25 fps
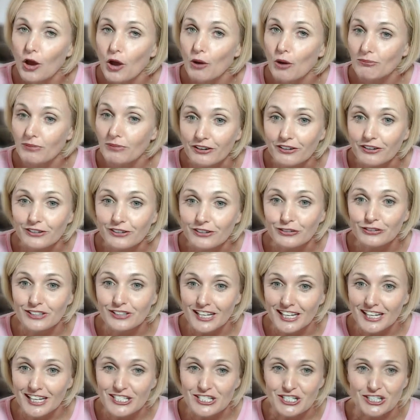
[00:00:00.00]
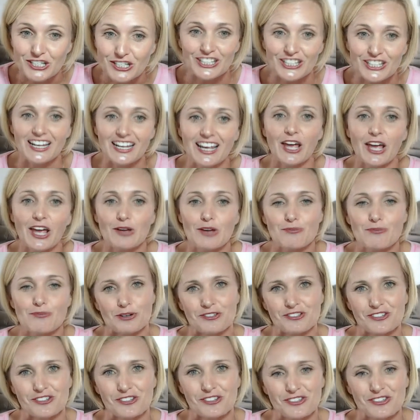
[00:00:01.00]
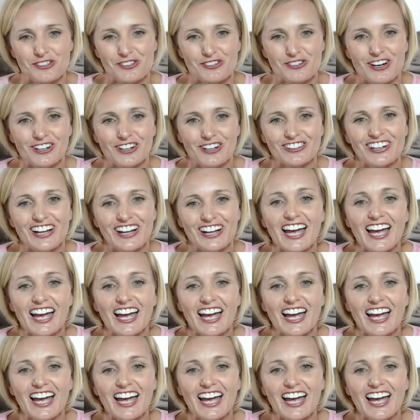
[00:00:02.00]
marital tension, and personal struggle.